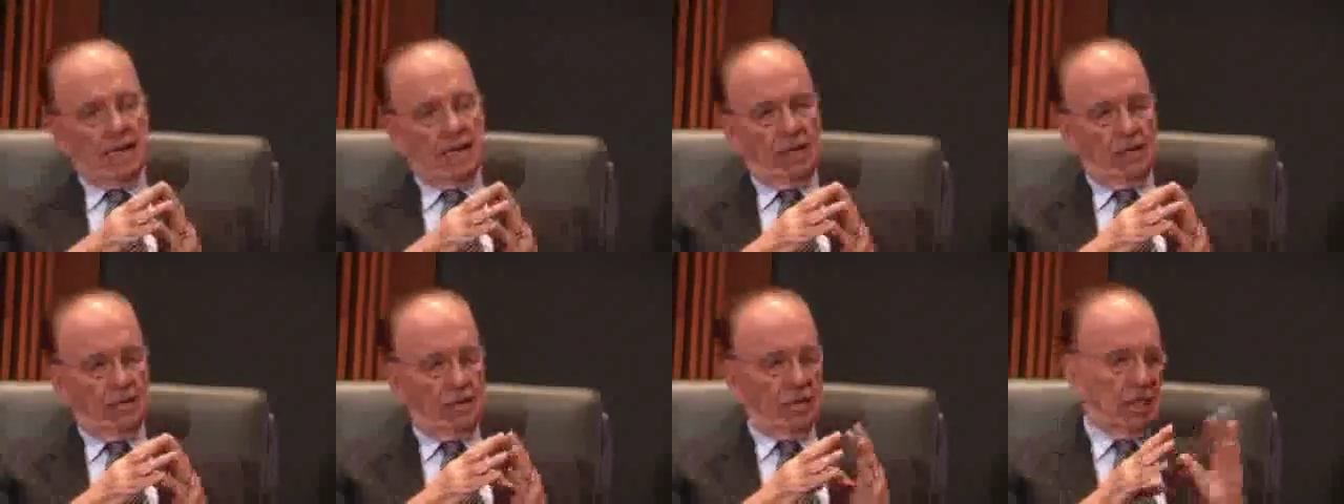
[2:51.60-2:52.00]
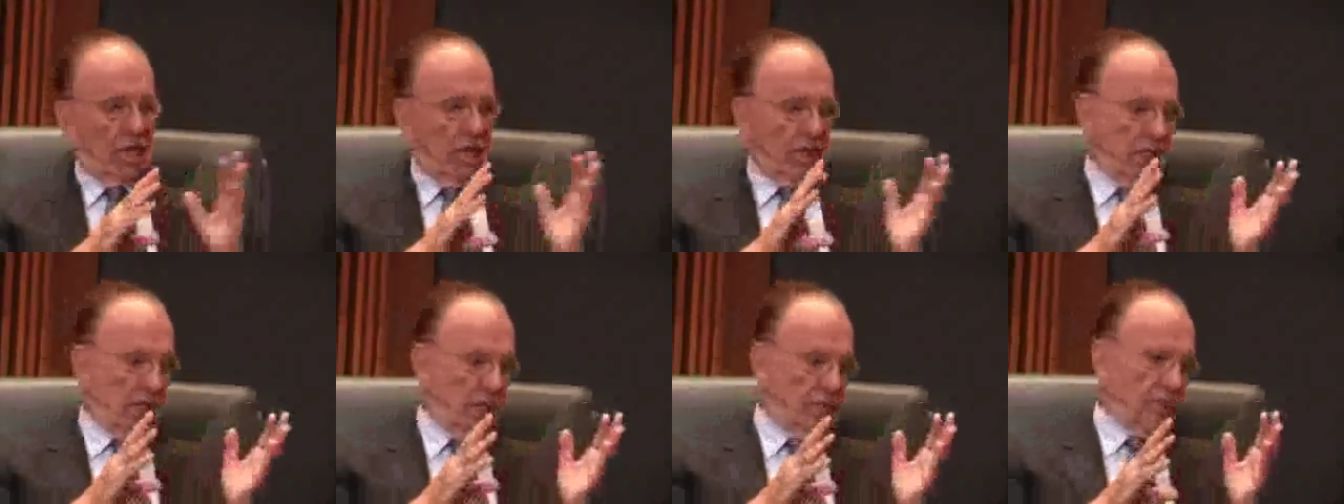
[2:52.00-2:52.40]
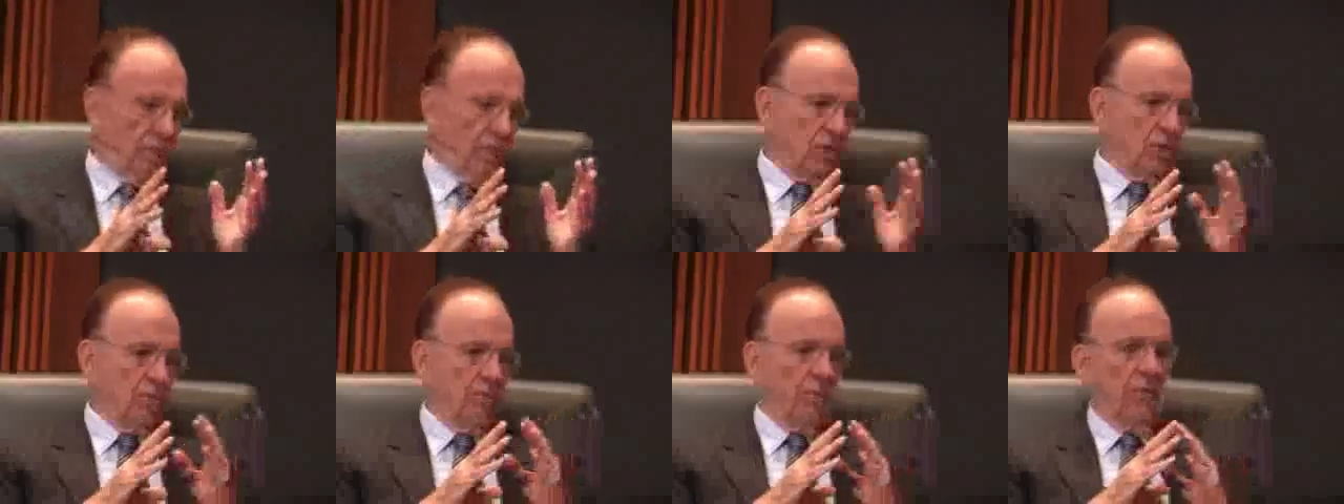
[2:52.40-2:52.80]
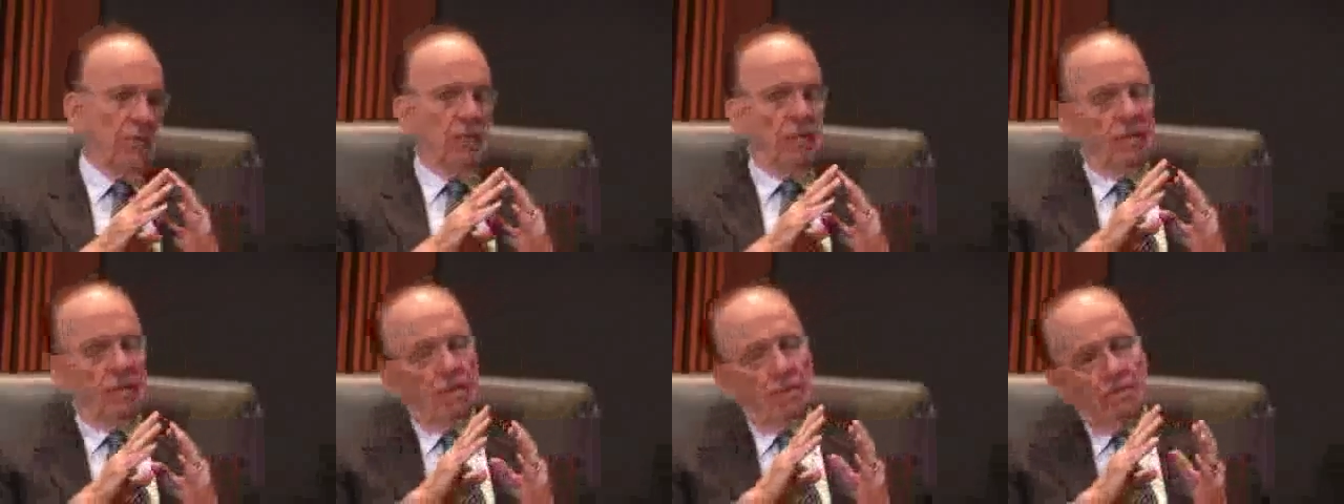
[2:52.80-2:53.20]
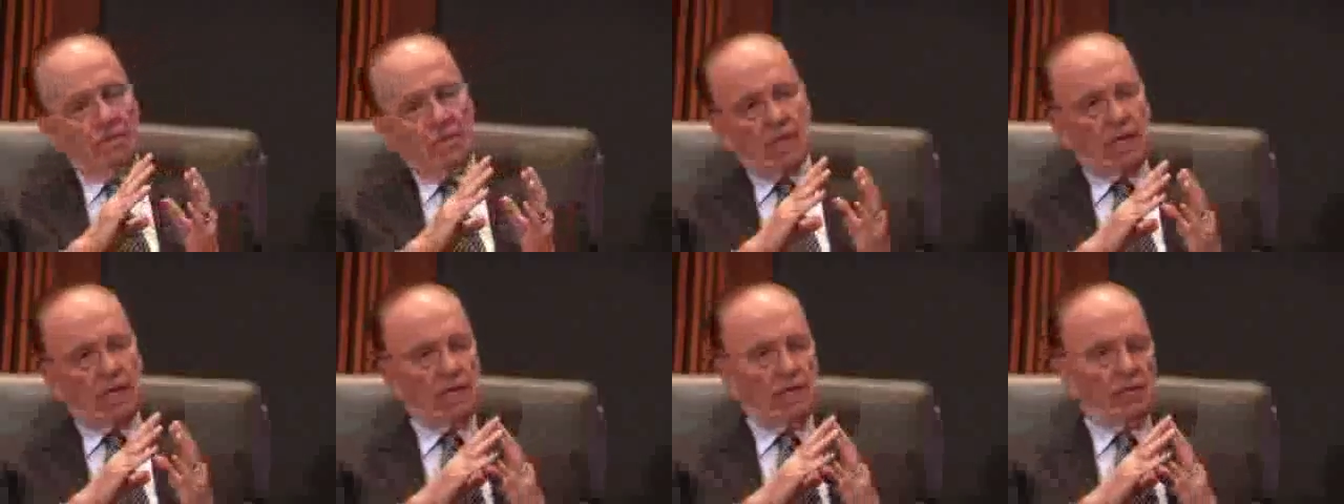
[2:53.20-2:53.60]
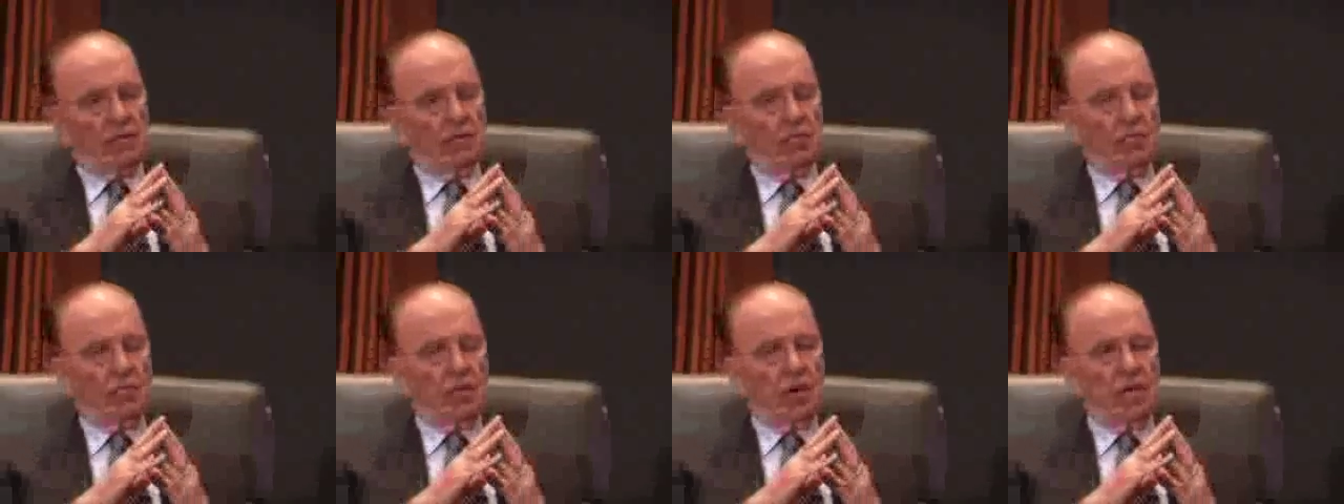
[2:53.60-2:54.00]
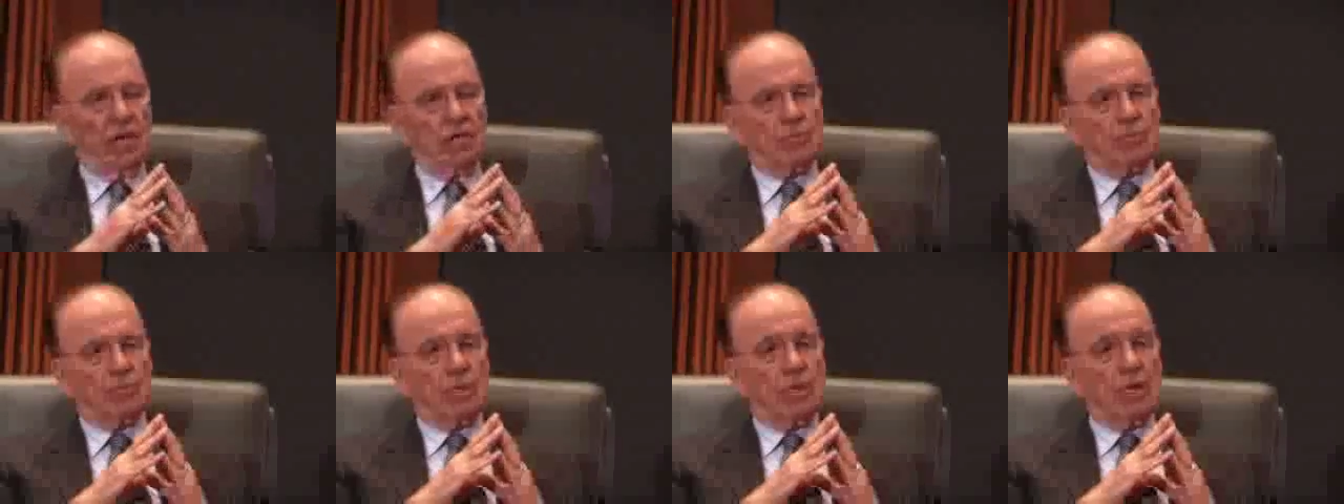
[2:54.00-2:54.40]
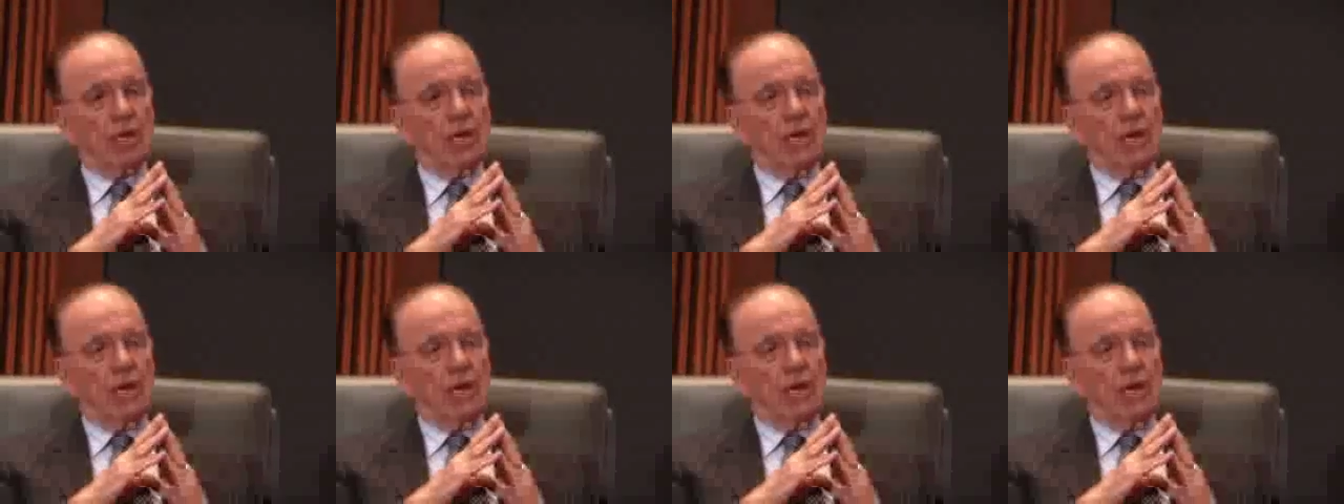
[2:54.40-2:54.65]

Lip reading: And a slightly different split, a slightly different price, but